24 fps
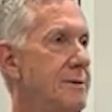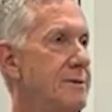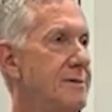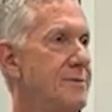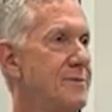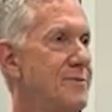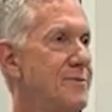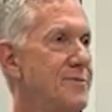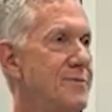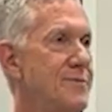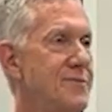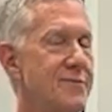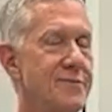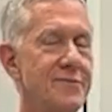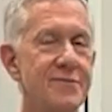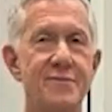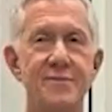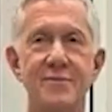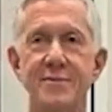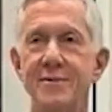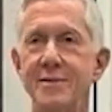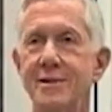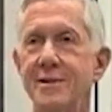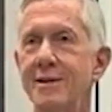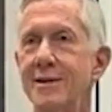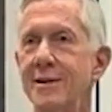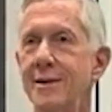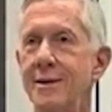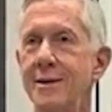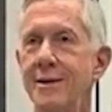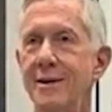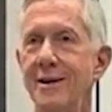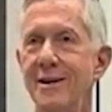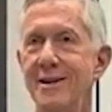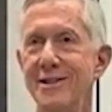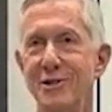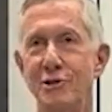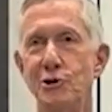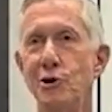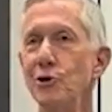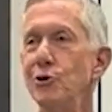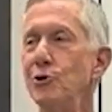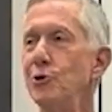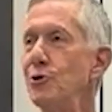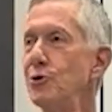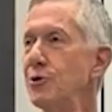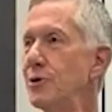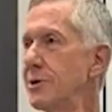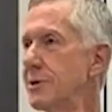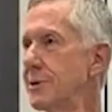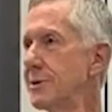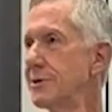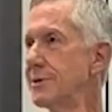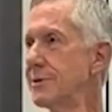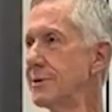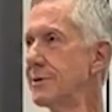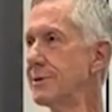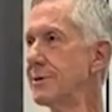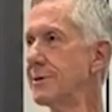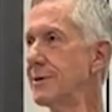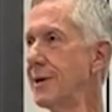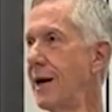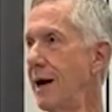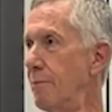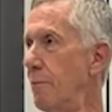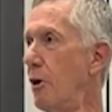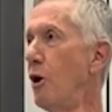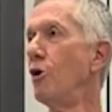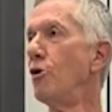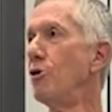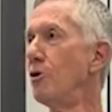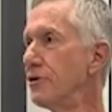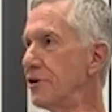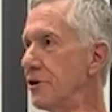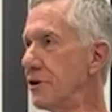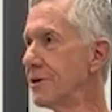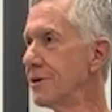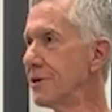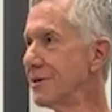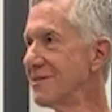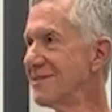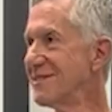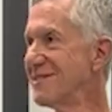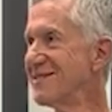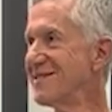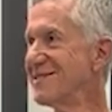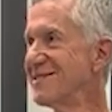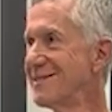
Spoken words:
And 2, I'm old. You